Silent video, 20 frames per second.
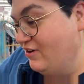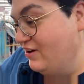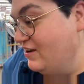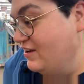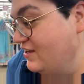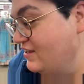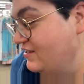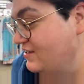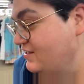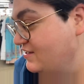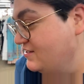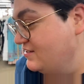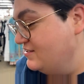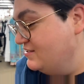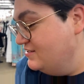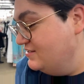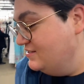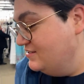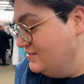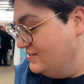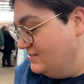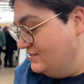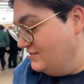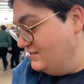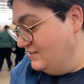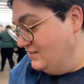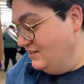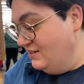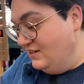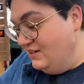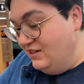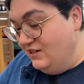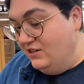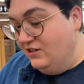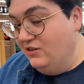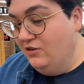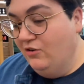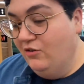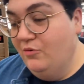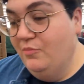What, you wanted me to play along?
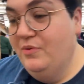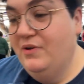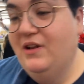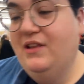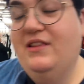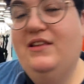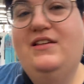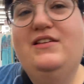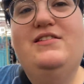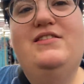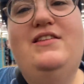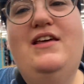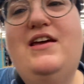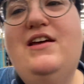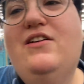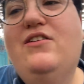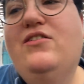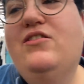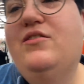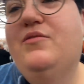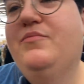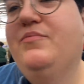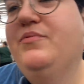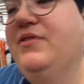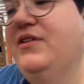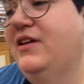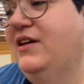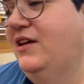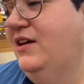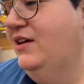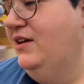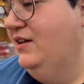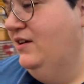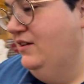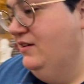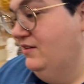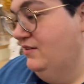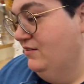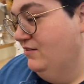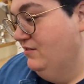Oh. No, but at least they could have
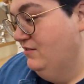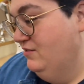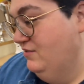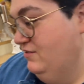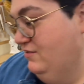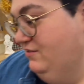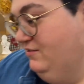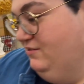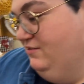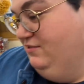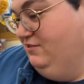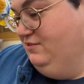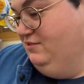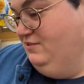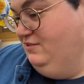played. But